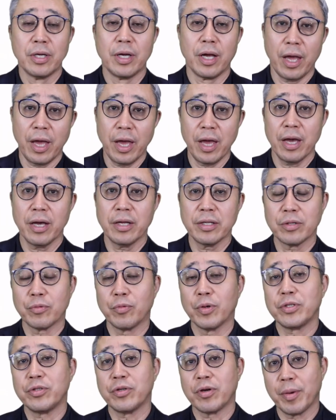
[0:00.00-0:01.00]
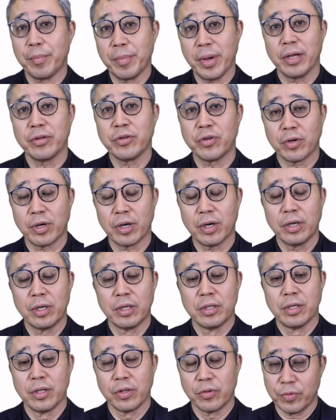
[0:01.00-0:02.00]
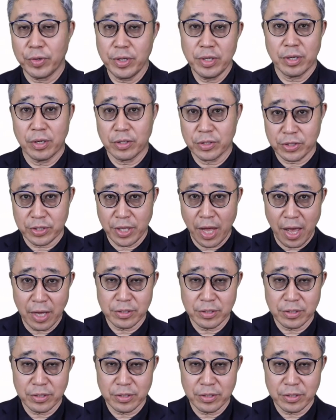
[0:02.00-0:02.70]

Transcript: and when you amend your 3 years